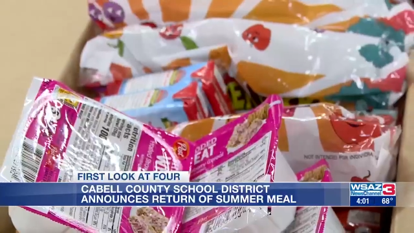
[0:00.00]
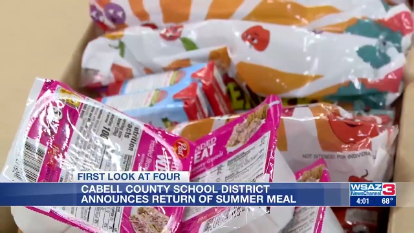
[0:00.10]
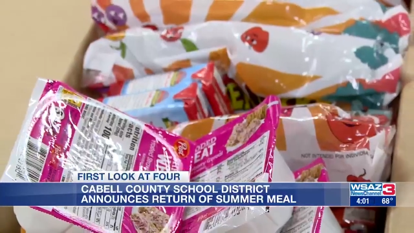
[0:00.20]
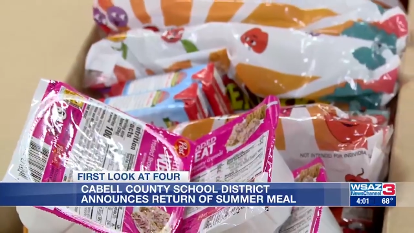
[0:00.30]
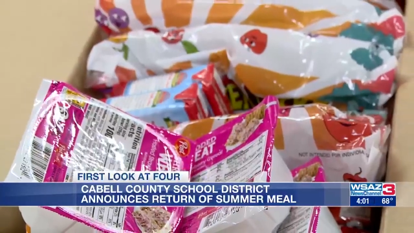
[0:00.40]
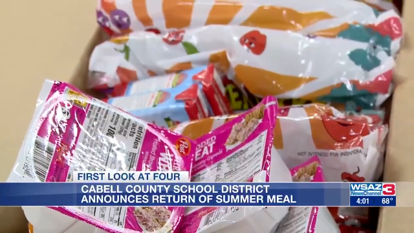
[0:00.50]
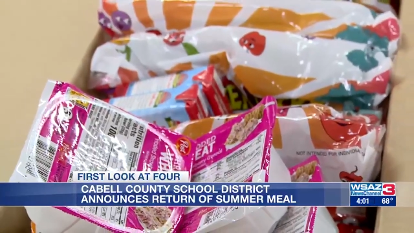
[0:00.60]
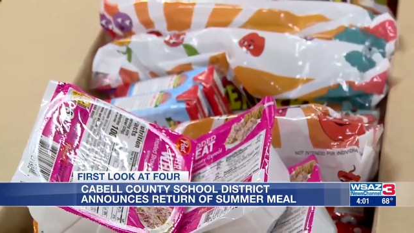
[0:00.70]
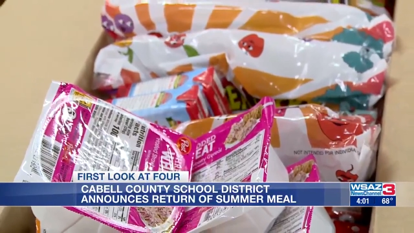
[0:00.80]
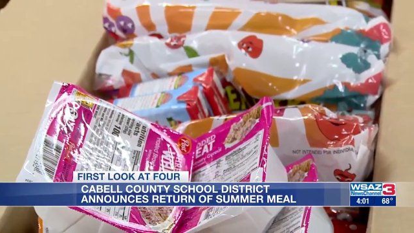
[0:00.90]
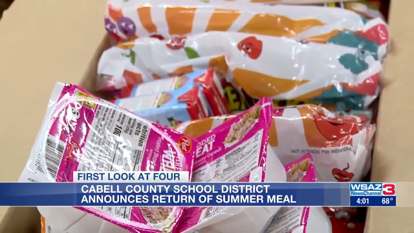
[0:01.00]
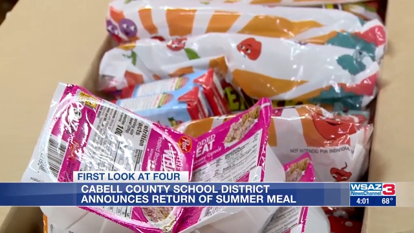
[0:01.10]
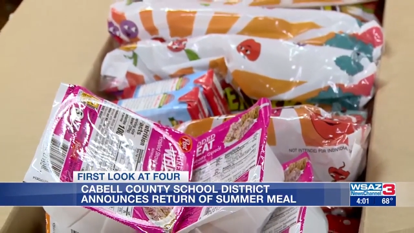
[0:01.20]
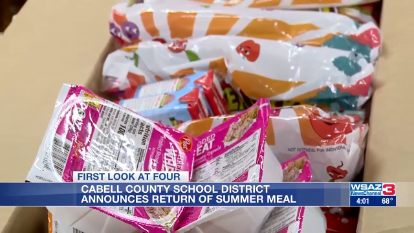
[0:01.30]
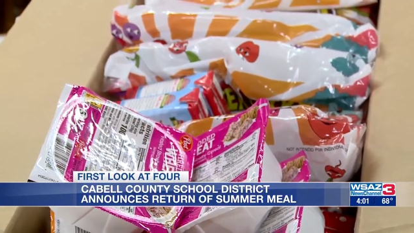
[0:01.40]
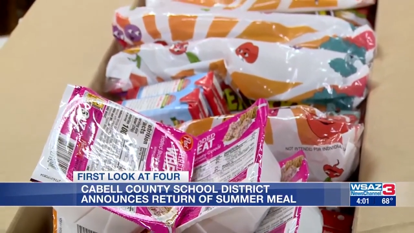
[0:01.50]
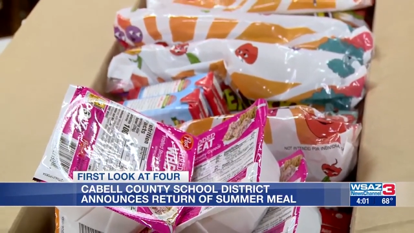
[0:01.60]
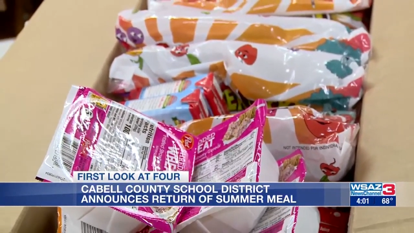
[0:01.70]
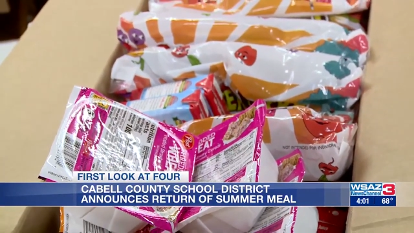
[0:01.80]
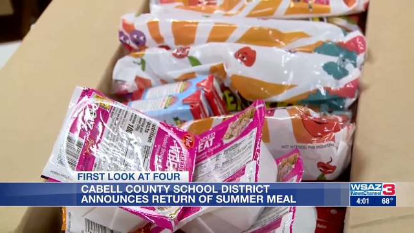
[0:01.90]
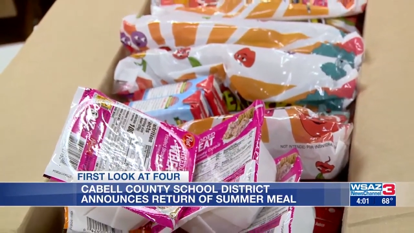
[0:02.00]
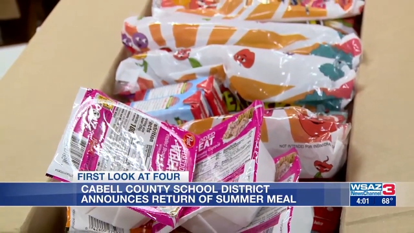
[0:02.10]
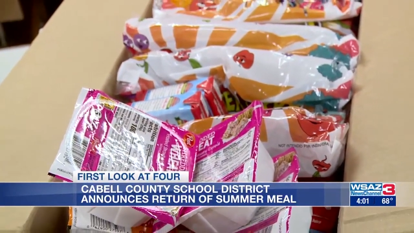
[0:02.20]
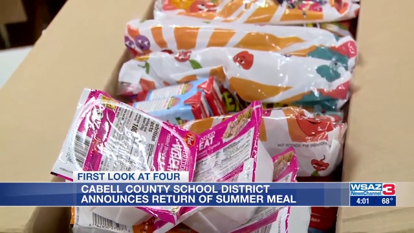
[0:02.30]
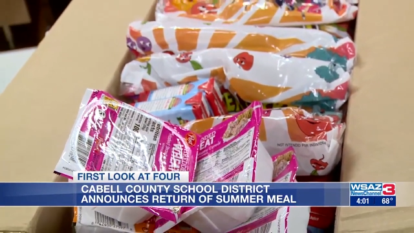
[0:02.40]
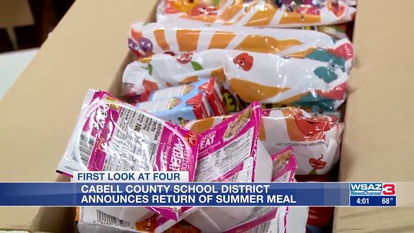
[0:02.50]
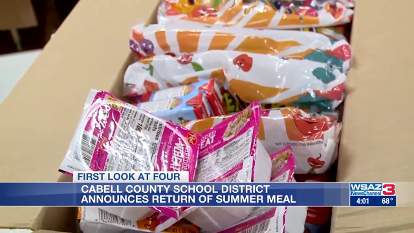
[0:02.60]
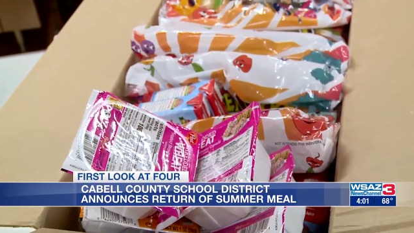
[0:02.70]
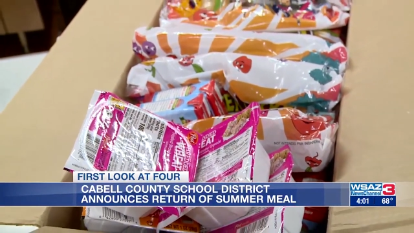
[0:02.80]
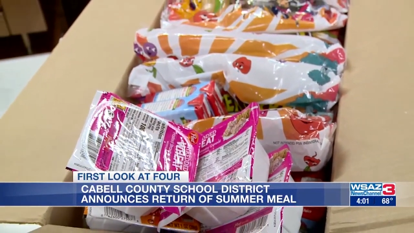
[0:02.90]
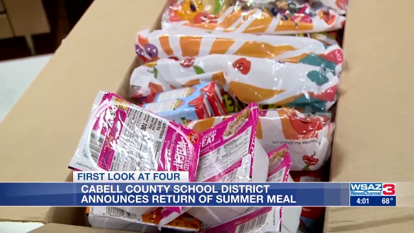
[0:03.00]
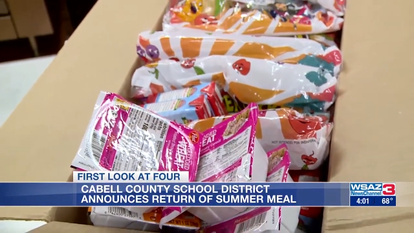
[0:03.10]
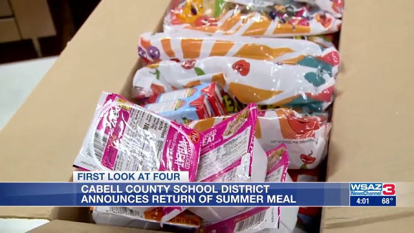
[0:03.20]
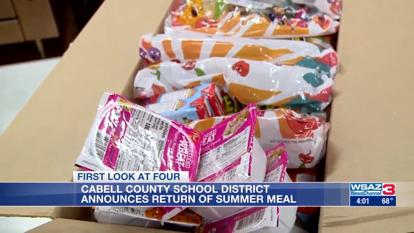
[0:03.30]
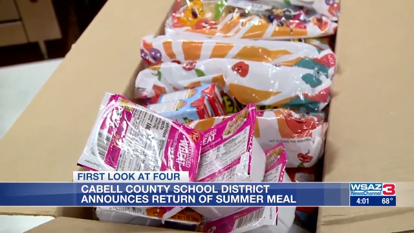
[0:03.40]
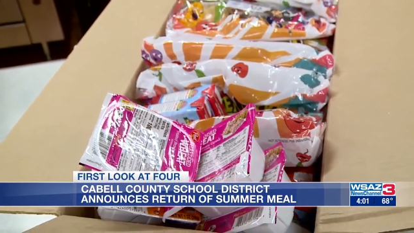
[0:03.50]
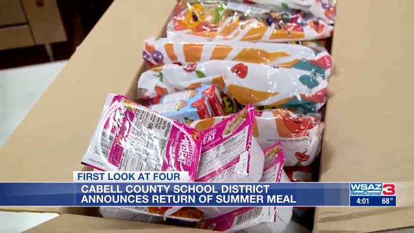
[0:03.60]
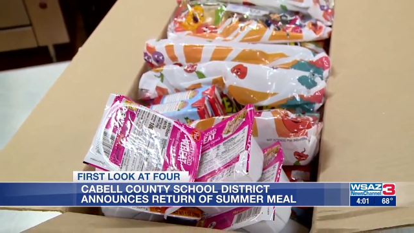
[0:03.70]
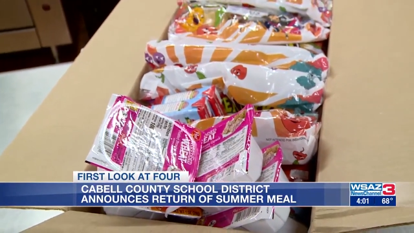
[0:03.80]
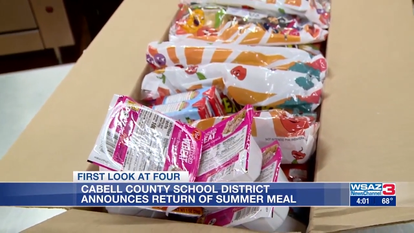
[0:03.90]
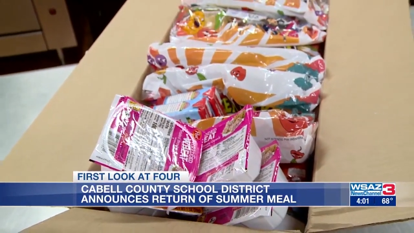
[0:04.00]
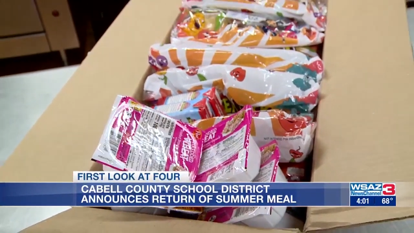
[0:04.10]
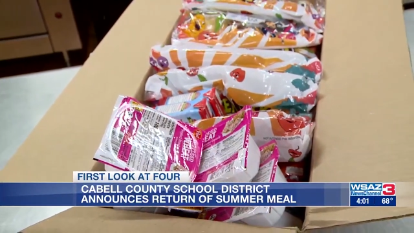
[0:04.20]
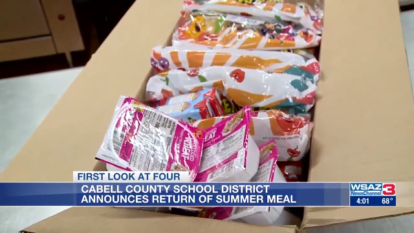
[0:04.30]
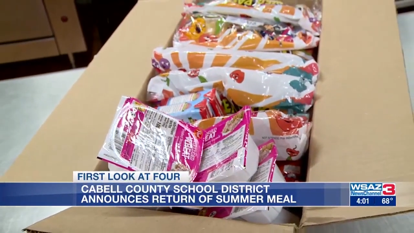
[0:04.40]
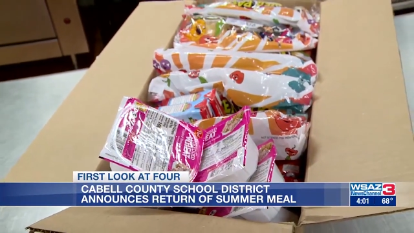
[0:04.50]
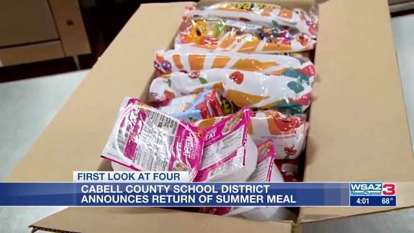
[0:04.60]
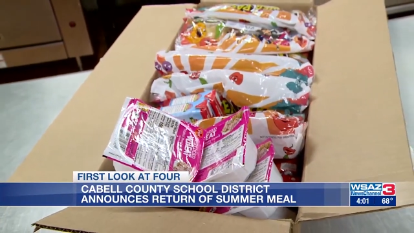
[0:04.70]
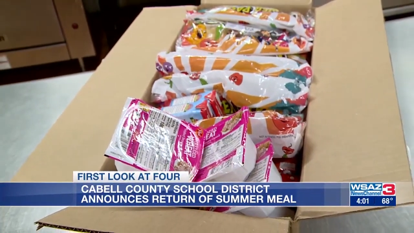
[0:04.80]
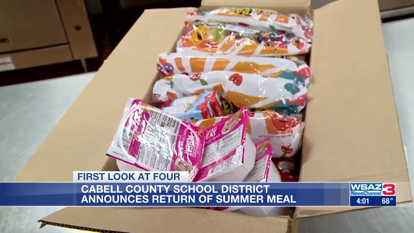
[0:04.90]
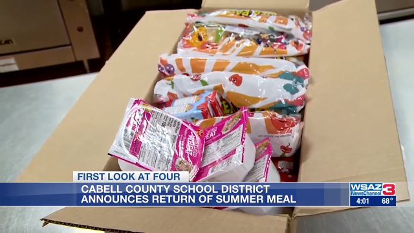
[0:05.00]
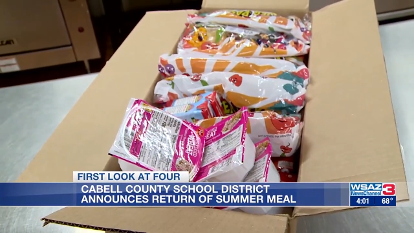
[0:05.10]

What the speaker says: No face is visible, so there are no lips to read.